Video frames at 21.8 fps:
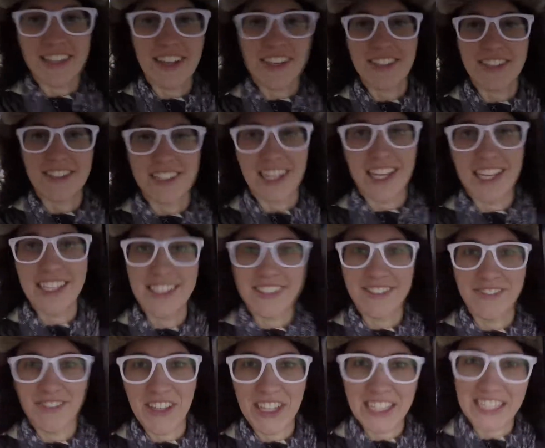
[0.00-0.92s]
also nice
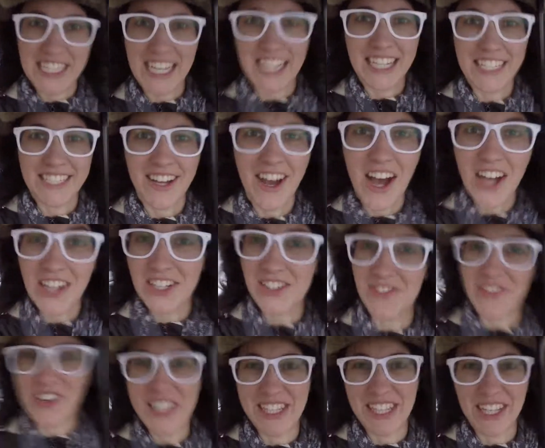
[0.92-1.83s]
because I can talk to
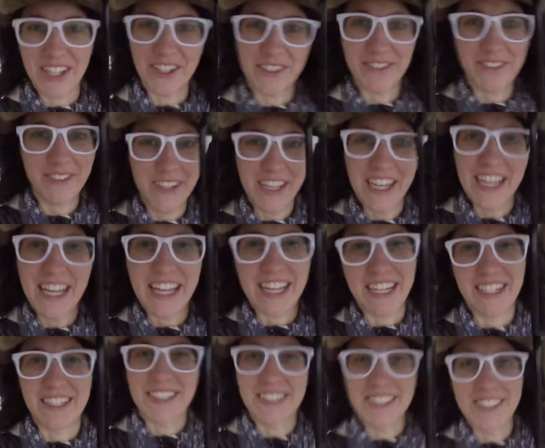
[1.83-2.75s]
myself
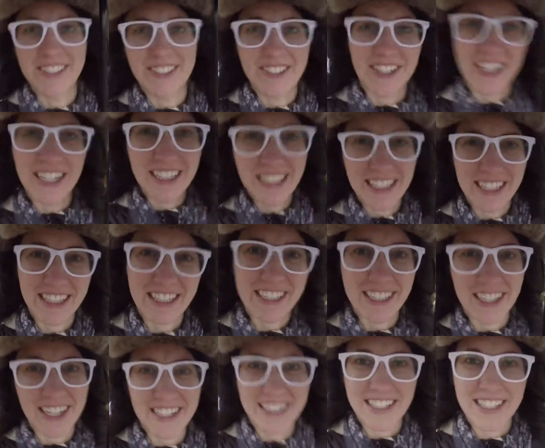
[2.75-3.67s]
here on this trail and there
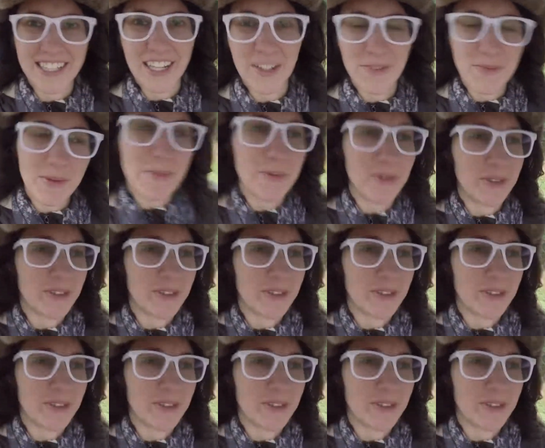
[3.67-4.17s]
aren't a ton of people